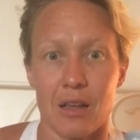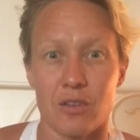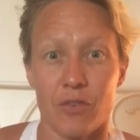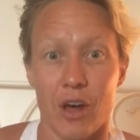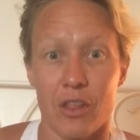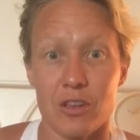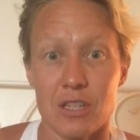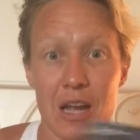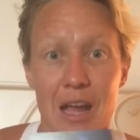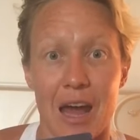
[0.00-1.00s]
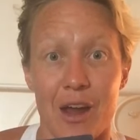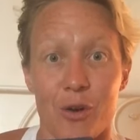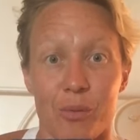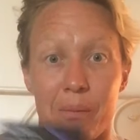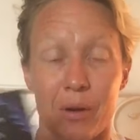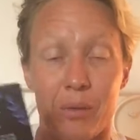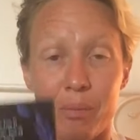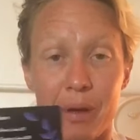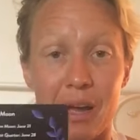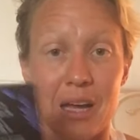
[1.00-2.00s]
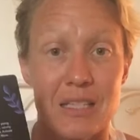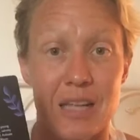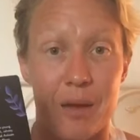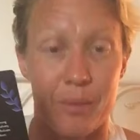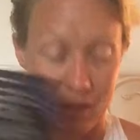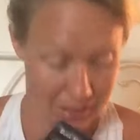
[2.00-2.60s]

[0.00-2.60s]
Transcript: Is it Father's Day? I don't remember, but it's coming.